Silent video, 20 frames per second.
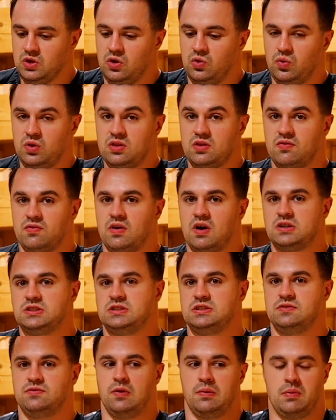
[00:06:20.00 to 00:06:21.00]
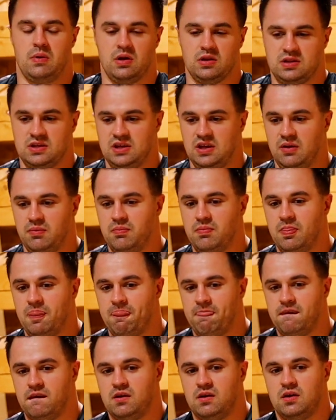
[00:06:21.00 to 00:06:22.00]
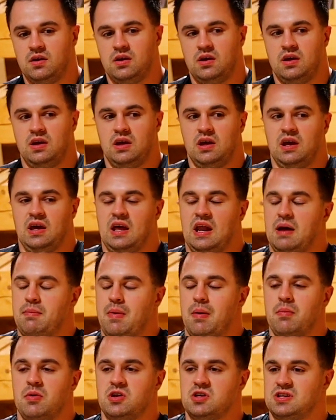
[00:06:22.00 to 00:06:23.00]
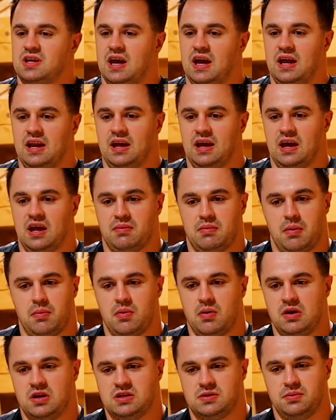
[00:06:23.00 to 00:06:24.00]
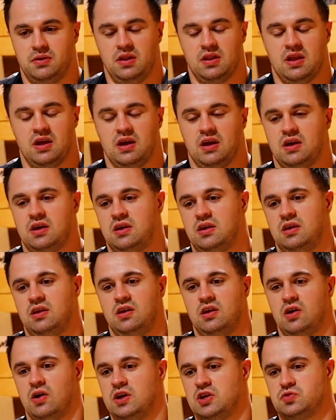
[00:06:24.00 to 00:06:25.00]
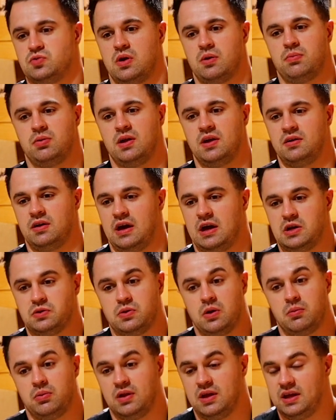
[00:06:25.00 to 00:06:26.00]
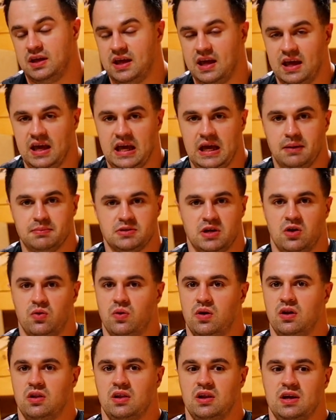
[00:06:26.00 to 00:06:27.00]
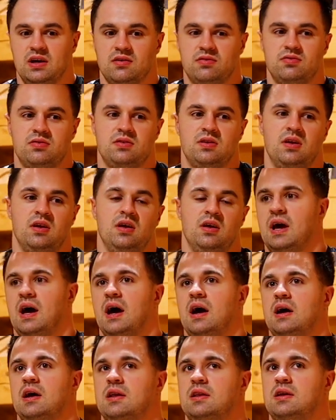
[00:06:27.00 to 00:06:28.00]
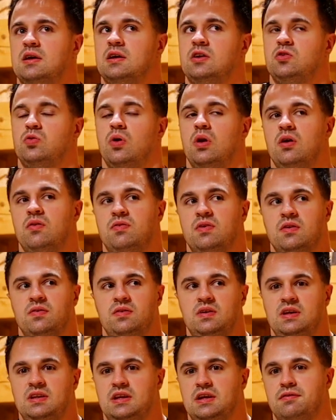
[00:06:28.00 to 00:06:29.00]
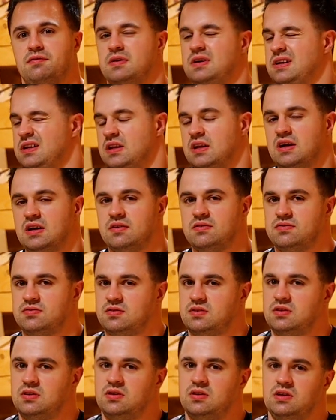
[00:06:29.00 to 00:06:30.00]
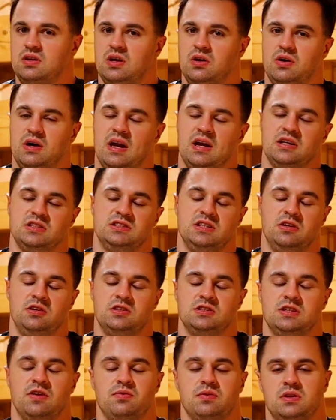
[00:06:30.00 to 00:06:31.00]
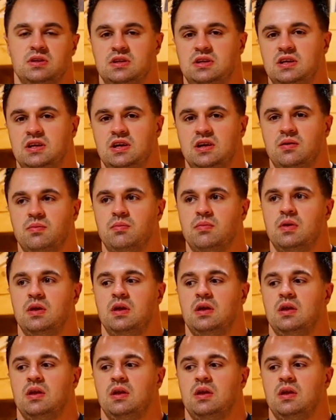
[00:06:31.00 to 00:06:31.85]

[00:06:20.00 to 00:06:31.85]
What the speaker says: with the varsity football team. I remember just hating it. I remember just being like, you know, I just want to play games. I don't want to lift. Yeah, and then 2015 didn't really lift. You know, kind of just did stuff with the team.